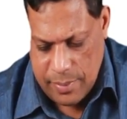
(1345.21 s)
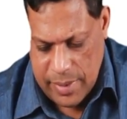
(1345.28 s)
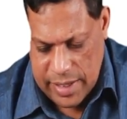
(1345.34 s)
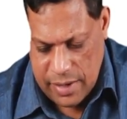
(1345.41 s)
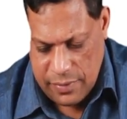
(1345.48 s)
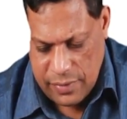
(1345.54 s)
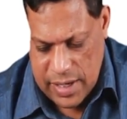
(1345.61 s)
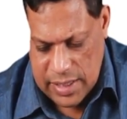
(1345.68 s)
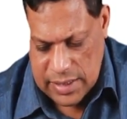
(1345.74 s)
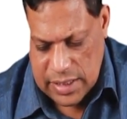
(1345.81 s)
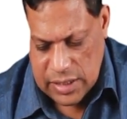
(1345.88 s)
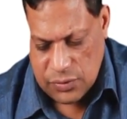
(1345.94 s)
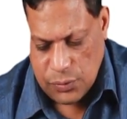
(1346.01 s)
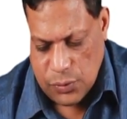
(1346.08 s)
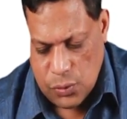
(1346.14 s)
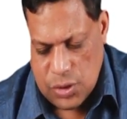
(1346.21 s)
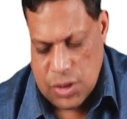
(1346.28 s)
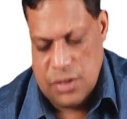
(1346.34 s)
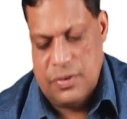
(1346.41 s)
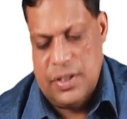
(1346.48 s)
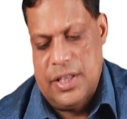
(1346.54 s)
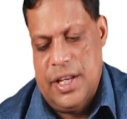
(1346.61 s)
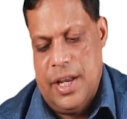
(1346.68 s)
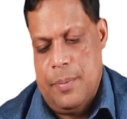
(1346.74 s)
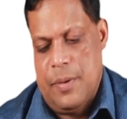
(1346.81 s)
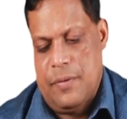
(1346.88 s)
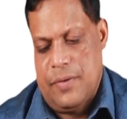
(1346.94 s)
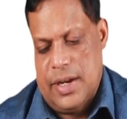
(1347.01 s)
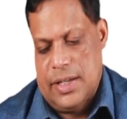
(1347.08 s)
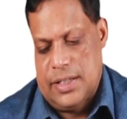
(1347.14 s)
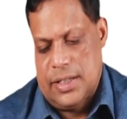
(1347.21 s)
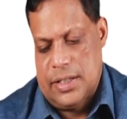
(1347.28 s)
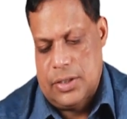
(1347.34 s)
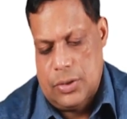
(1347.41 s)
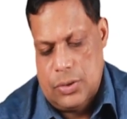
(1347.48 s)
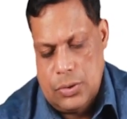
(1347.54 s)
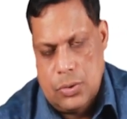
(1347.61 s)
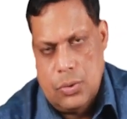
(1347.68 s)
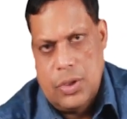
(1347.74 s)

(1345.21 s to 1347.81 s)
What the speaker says: metaphysis fuses with the epiphysis.